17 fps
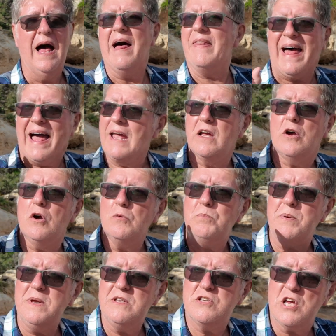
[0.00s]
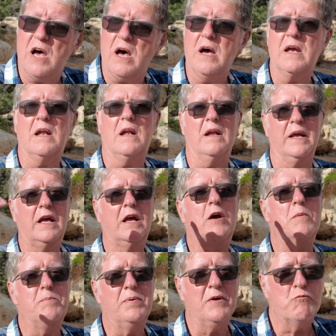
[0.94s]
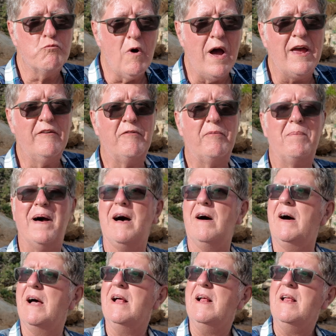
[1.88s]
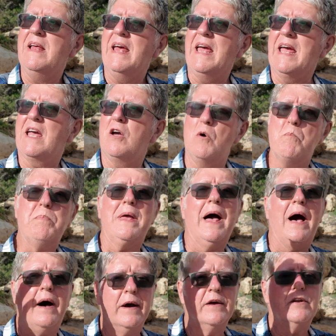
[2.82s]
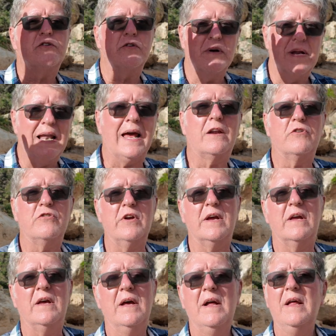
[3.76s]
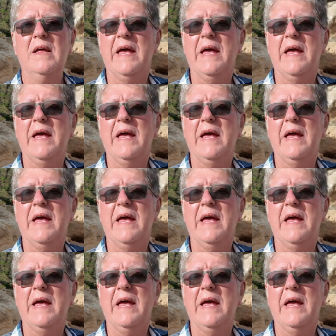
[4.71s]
And that could be tidal, it could be wave power, it could be hydroelectric,